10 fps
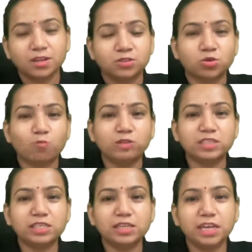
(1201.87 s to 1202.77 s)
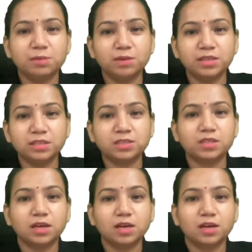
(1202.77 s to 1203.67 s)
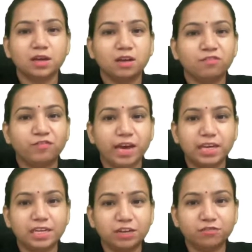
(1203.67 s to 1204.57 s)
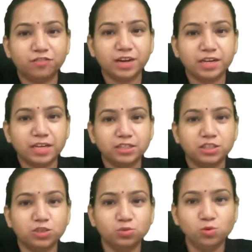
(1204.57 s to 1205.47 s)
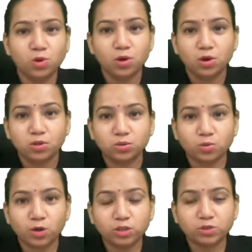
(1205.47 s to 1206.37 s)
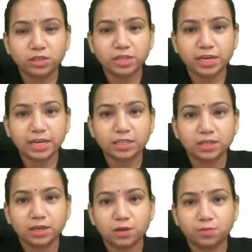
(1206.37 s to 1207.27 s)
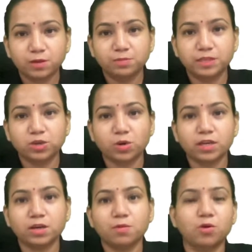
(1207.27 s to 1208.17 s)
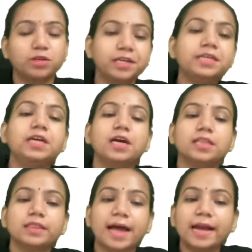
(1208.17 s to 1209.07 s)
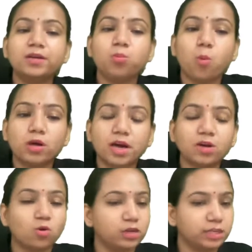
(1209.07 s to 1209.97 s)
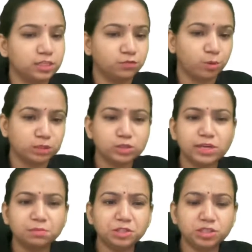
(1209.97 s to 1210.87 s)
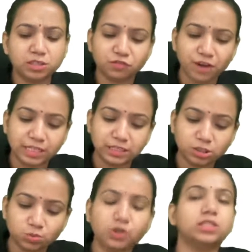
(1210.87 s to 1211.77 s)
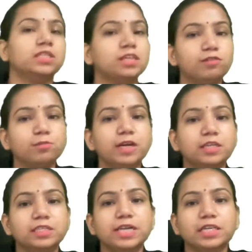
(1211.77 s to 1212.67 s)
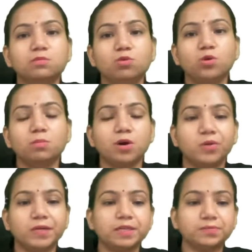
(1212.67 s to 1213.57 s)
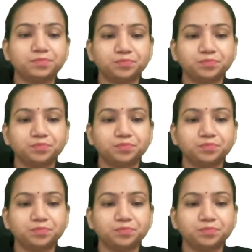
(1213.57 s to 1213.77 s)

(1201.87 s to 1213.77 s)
So obviously the name is very different and new. So what you can relate, we'll be talking about it that what are colligative properties. So let me just define this first, and then we'll be understanding more about it.